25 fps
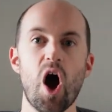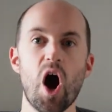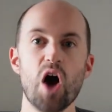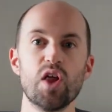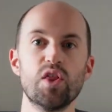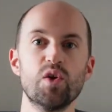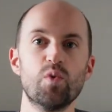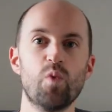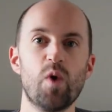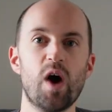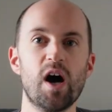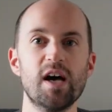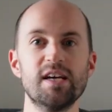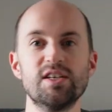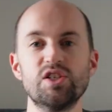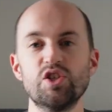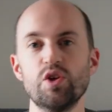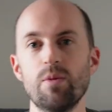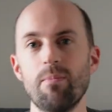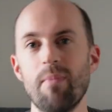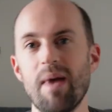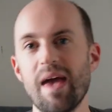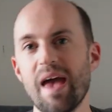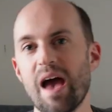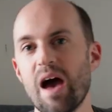Otherwise,
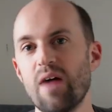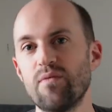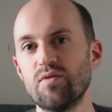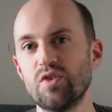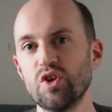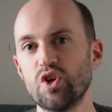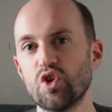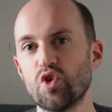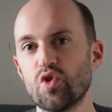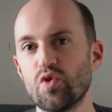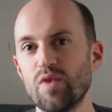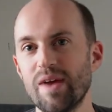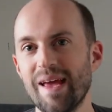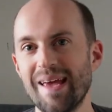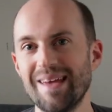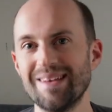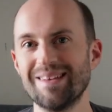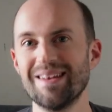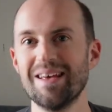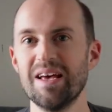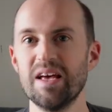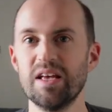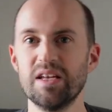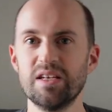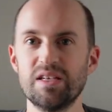you may have to
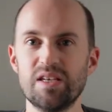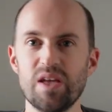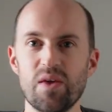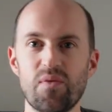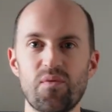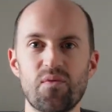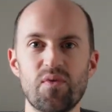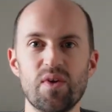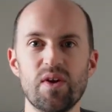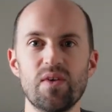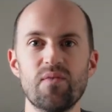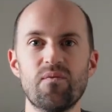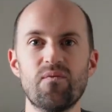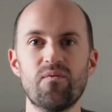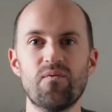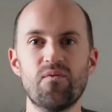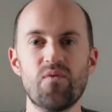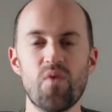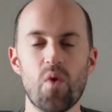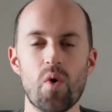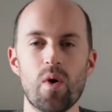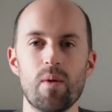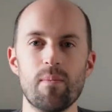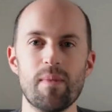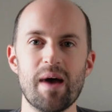create different
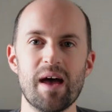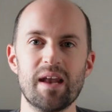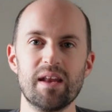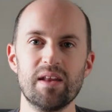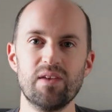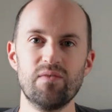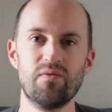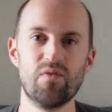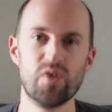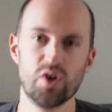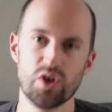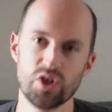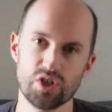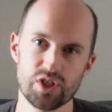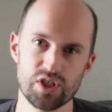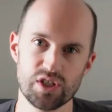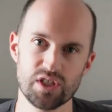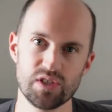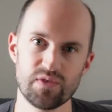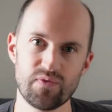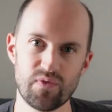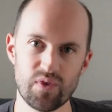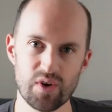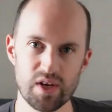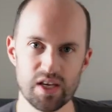formatted
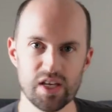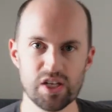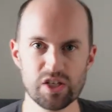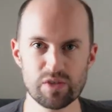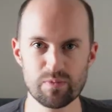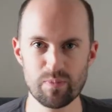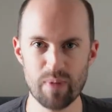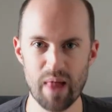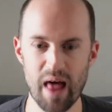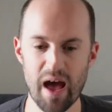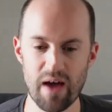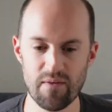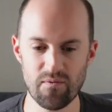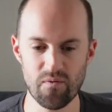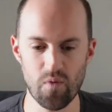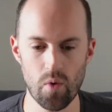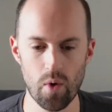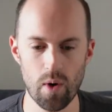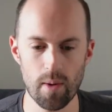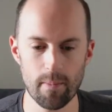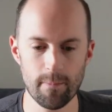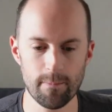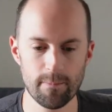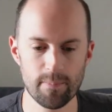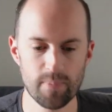versions for each
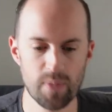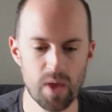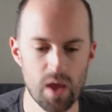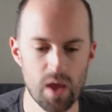platform.